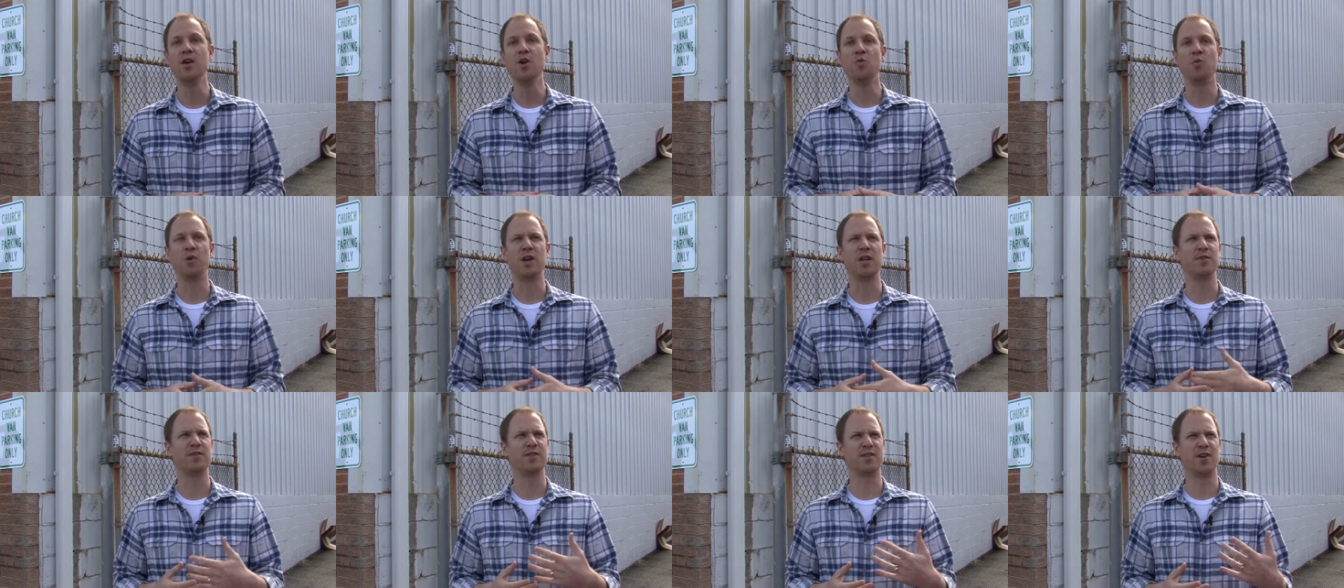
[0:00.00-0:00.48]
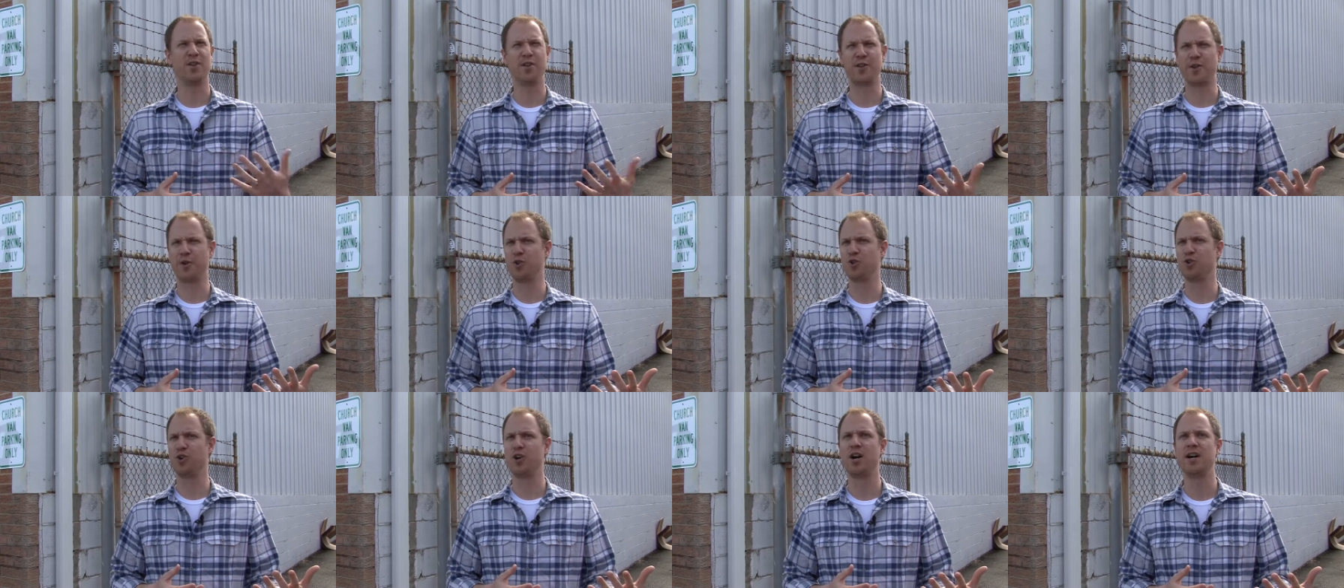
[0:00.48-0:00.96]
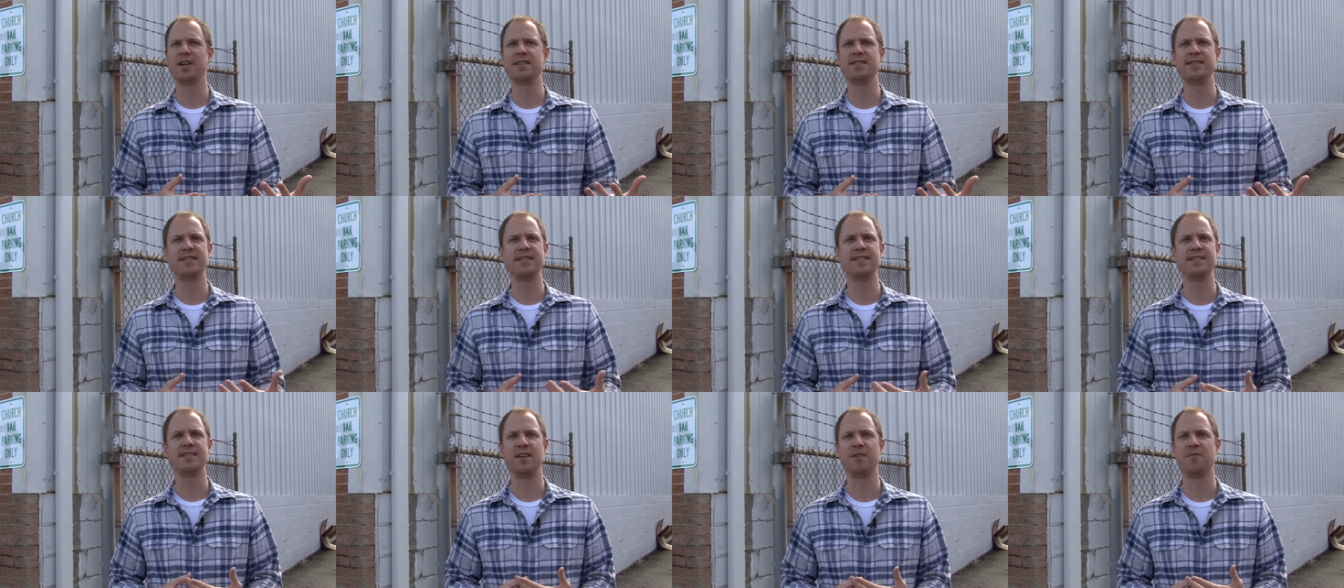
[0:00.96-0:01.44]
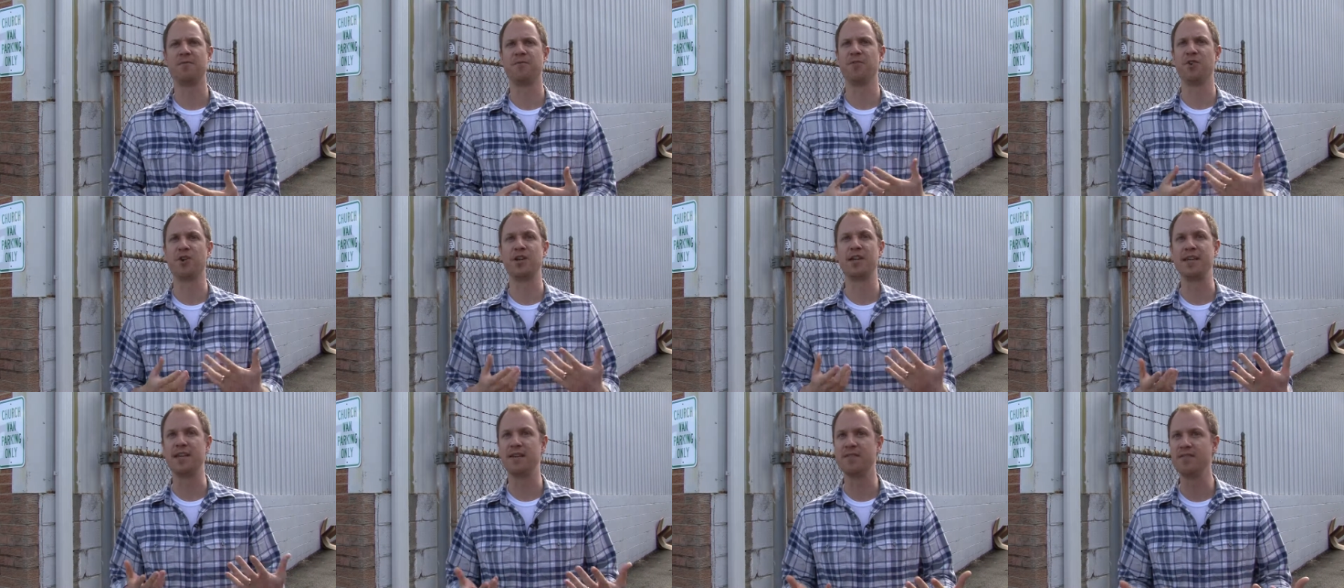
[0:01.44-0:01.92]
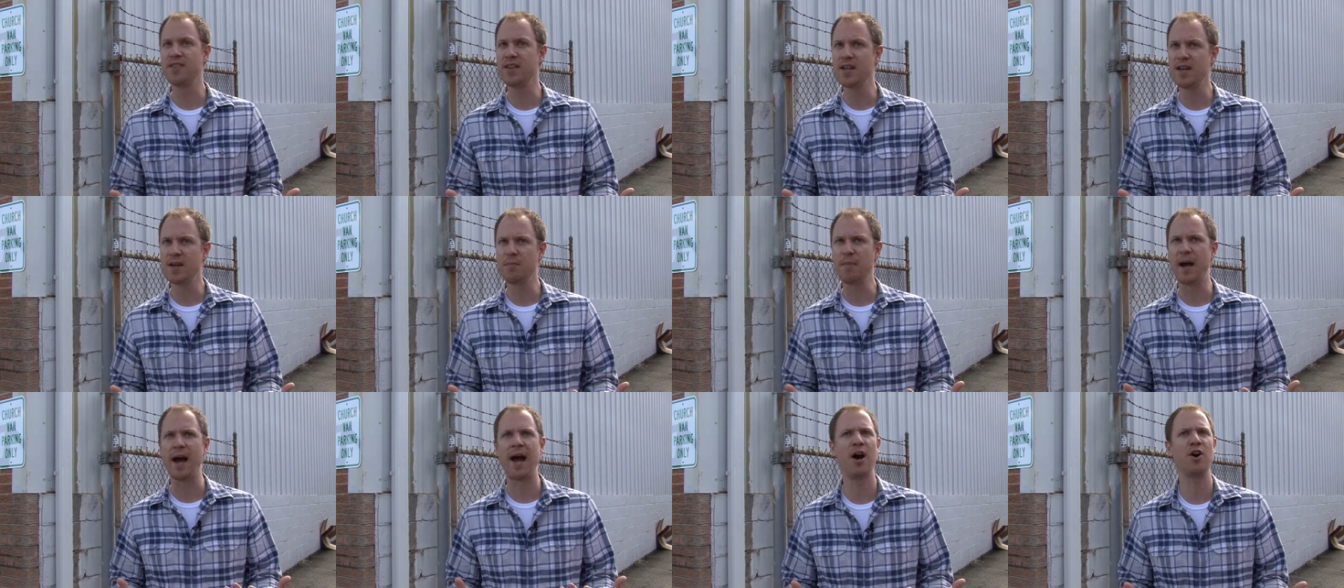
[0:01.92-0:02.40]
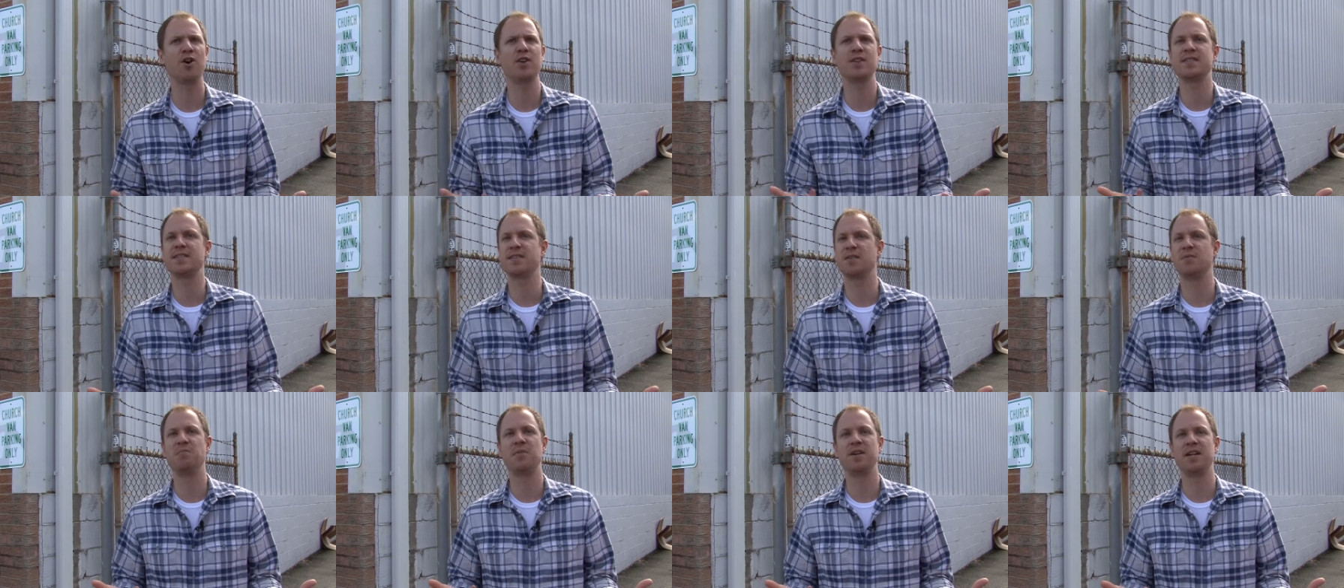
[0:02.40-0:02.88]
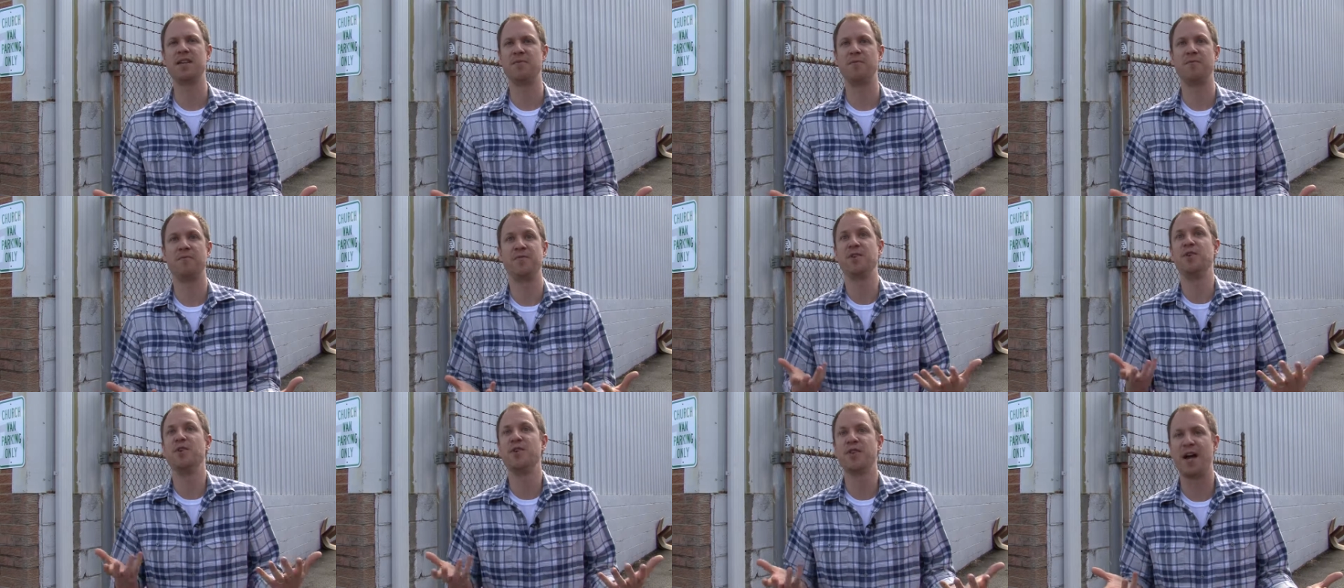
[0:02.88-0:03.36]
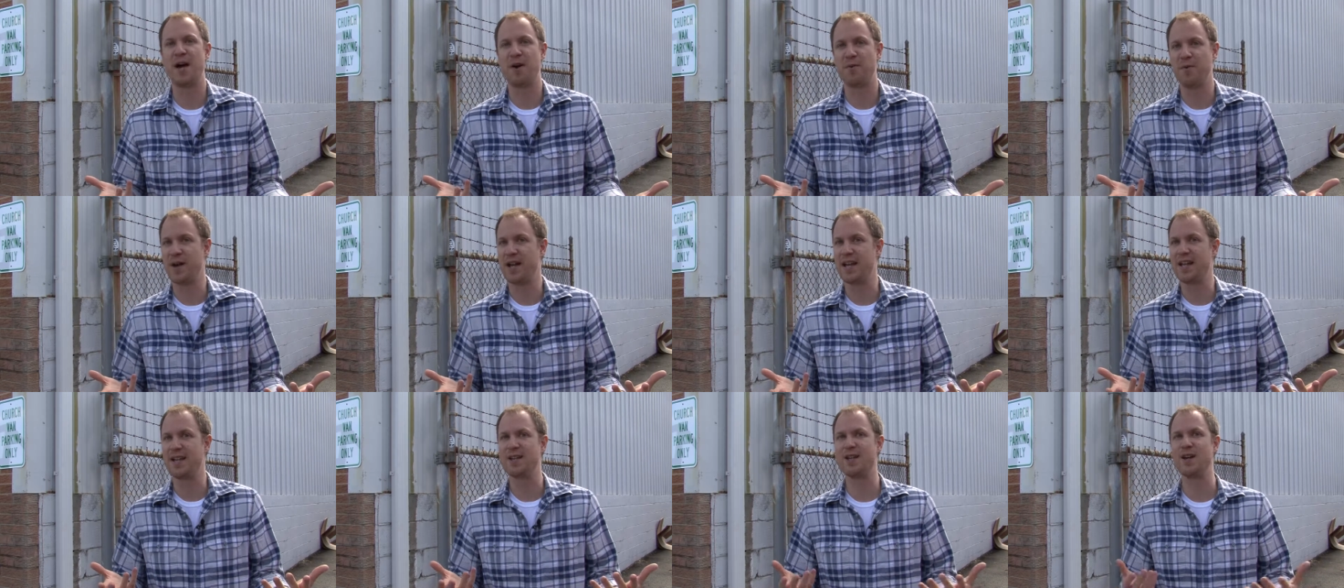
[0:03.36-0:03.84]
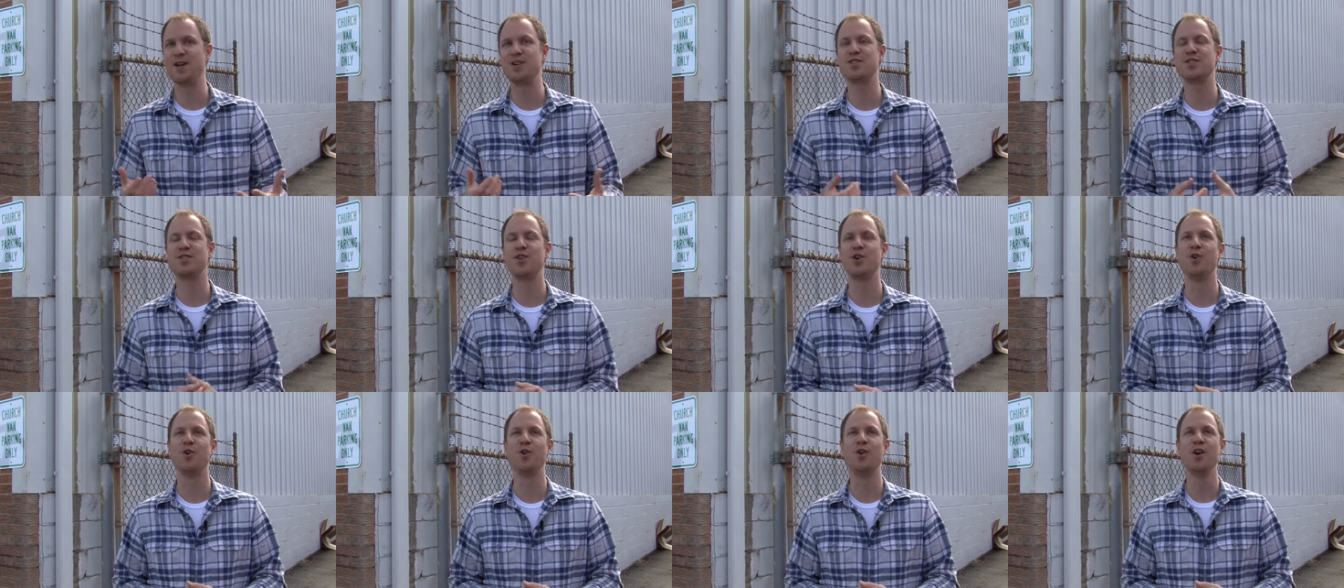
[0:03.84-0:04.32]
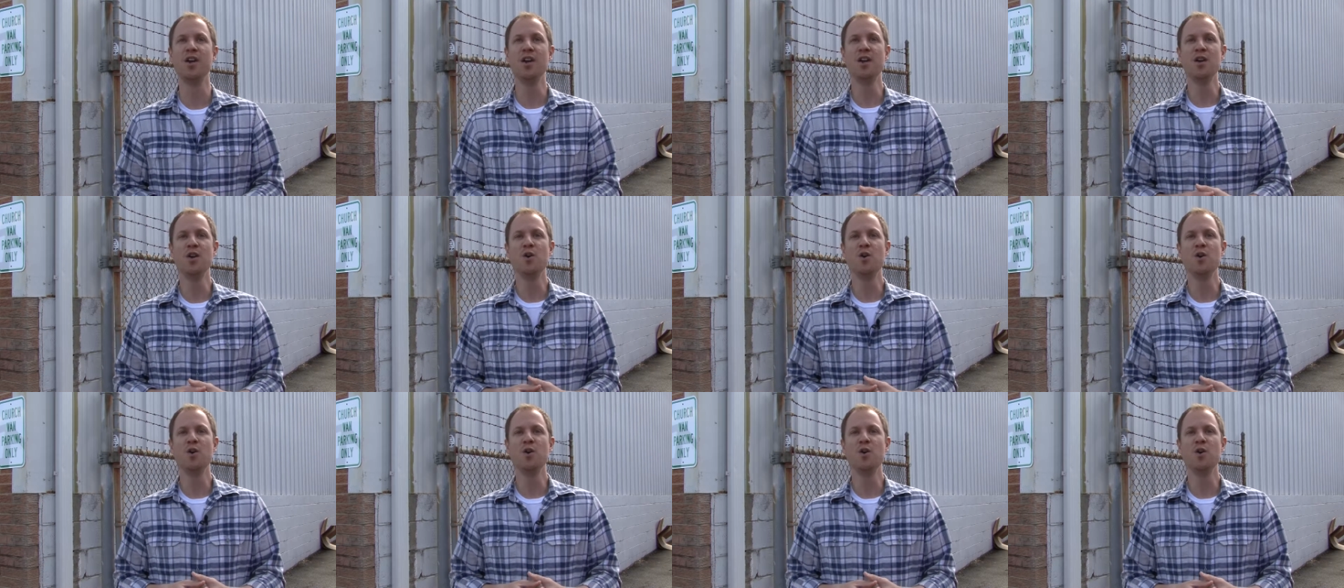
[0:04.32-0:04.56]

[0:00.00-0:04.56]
when he was on the cross he said forgive them how could somebody feel that way you know so